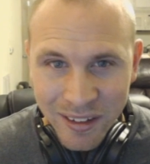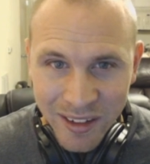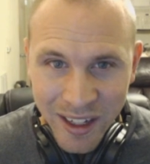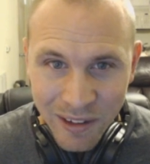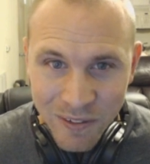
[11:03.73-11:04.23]

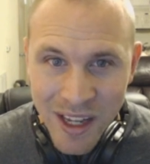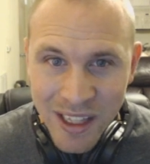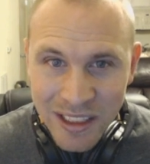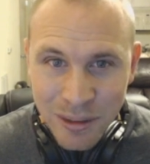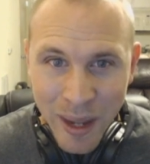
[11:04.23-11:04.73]
Like if you
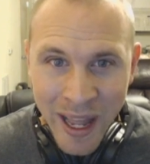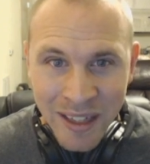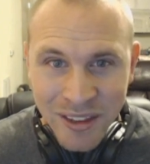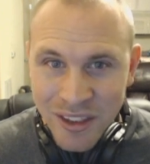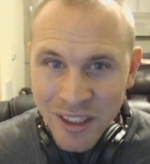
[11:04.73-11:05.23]
get this
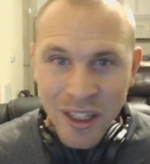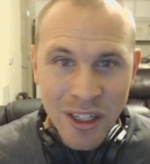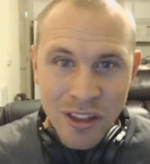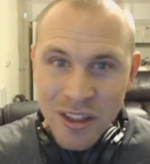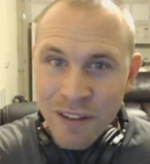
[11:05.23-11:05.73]
maxed,
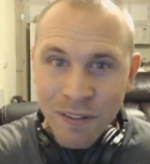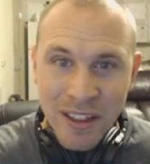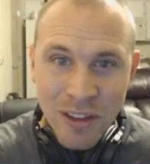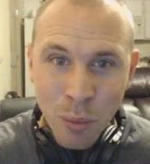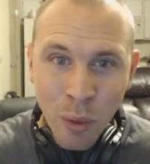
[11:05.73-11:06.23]
your
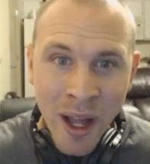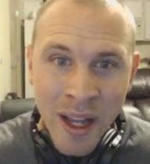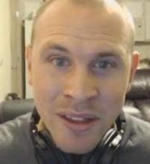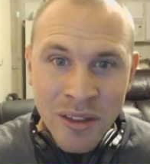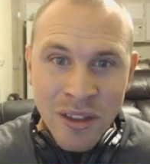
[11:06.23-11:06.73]
defense
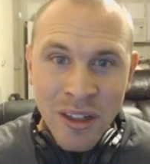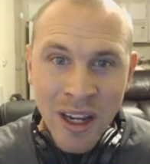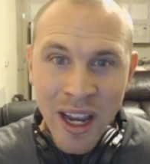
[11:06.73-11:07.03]
supplies